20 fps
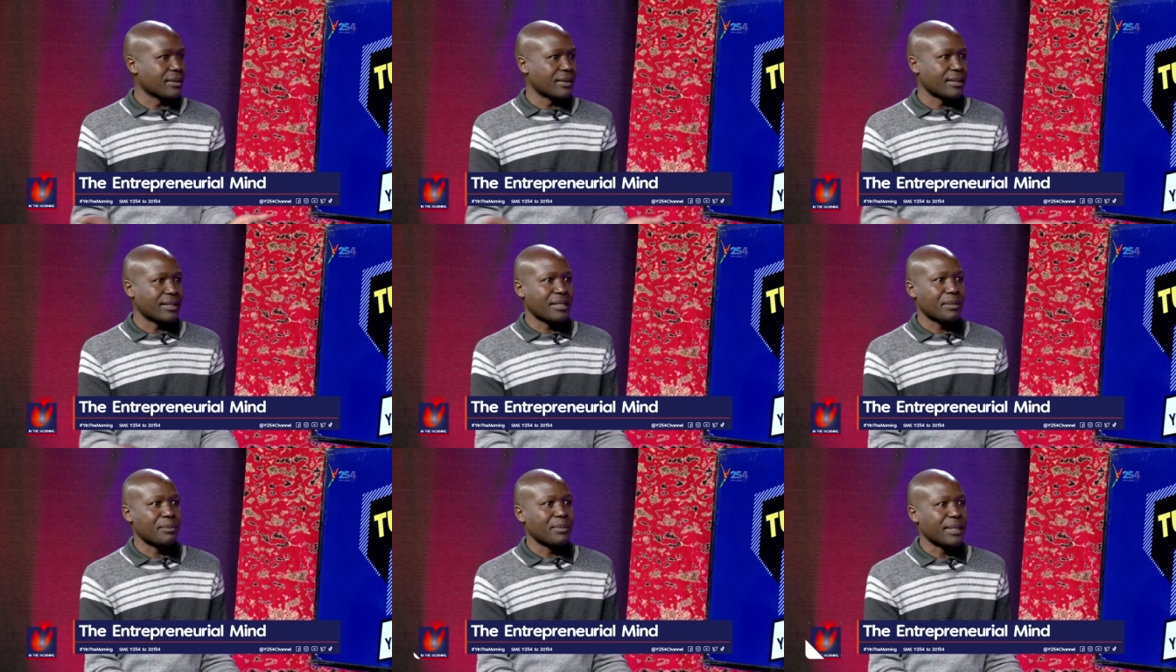
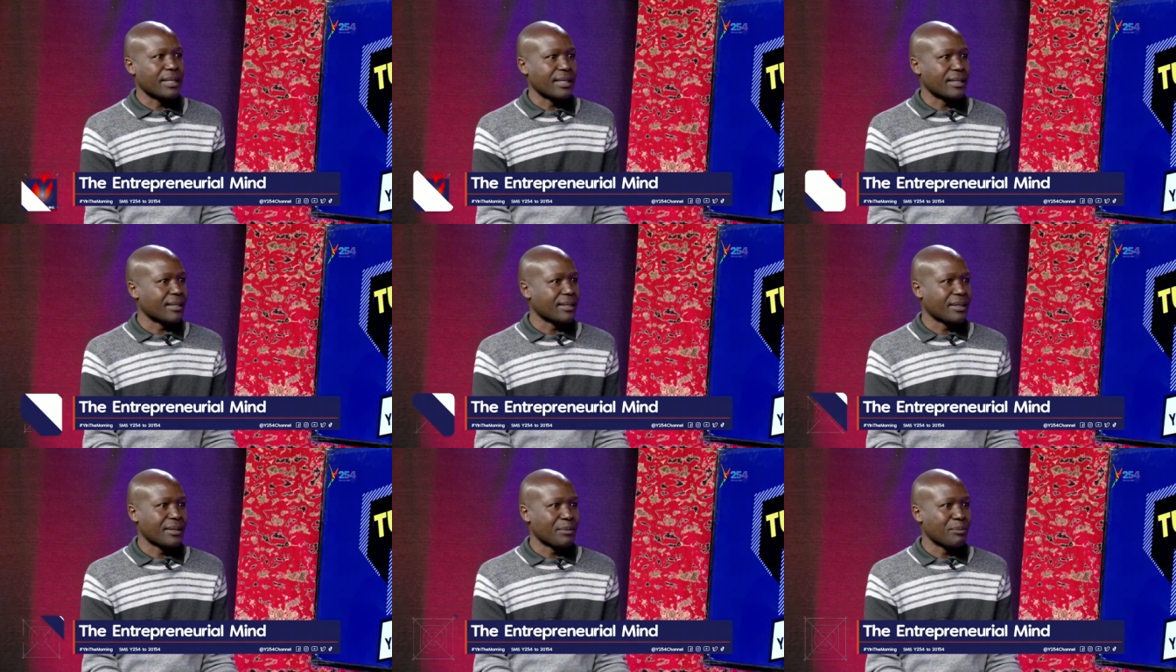the C B
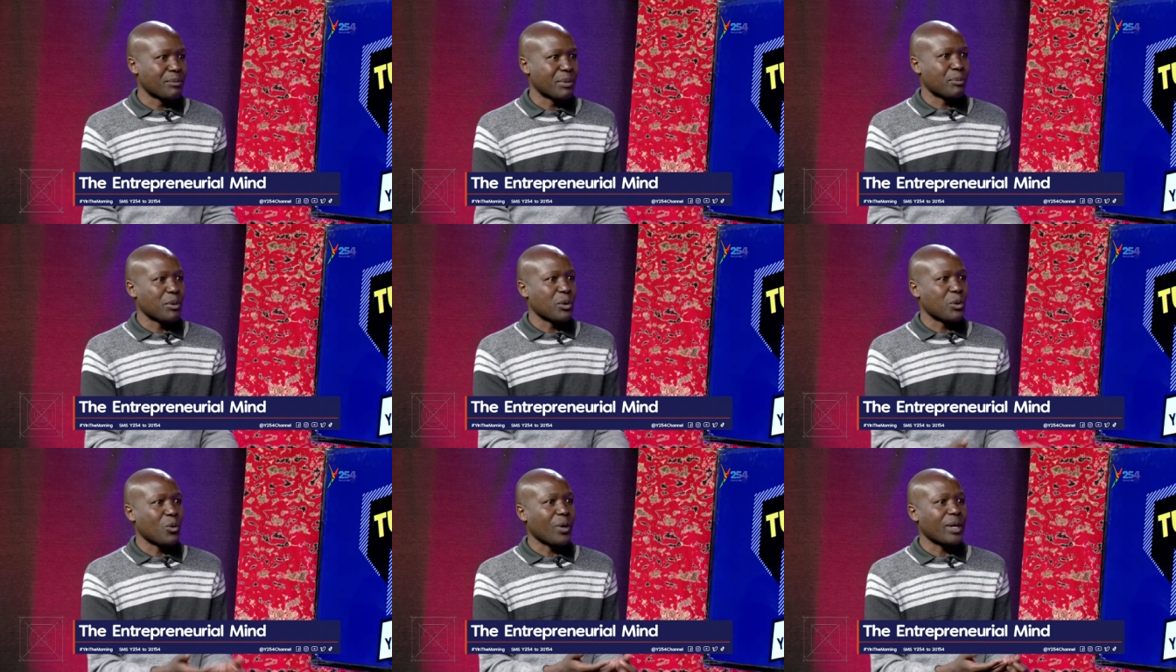D. Mm-hmm.
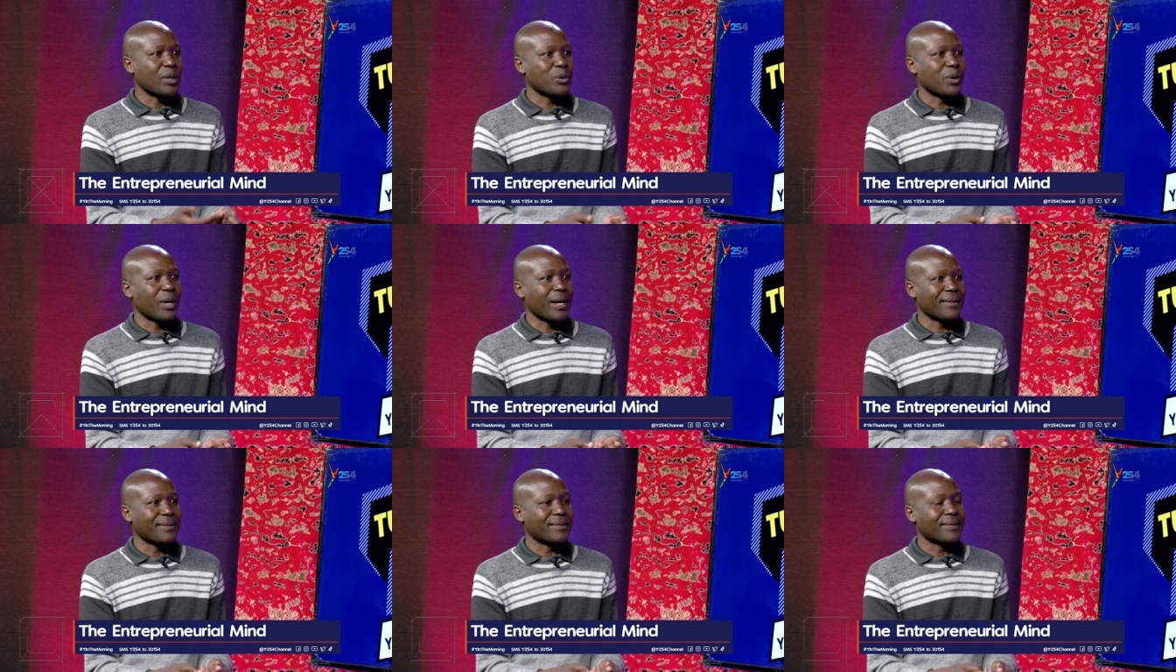People do want to
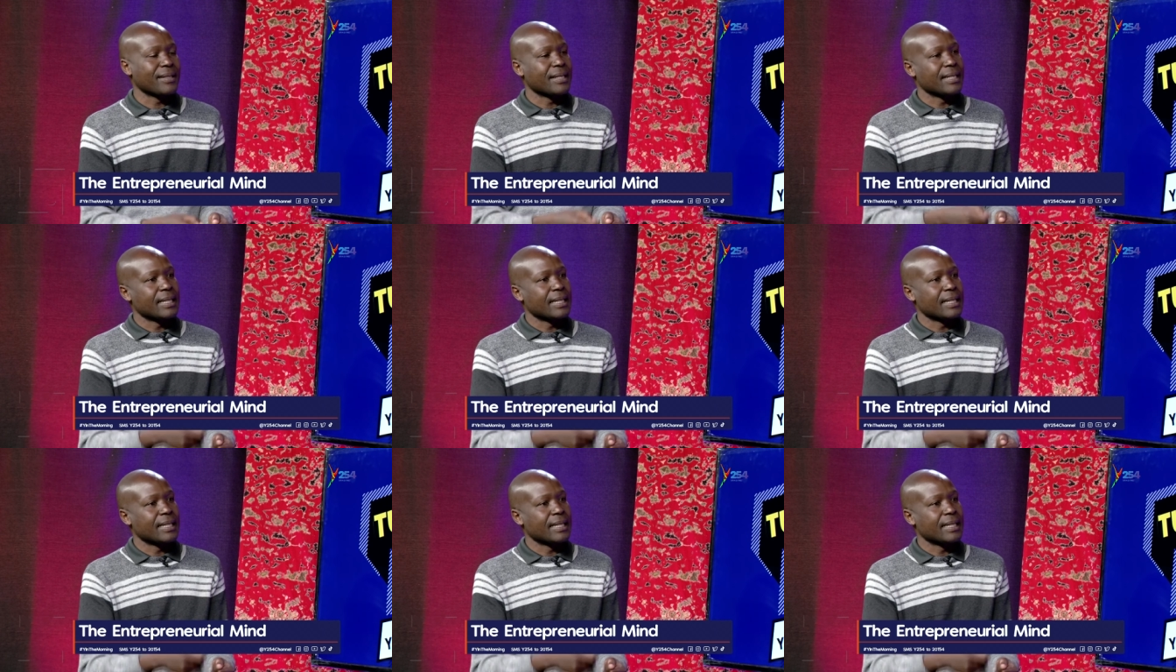have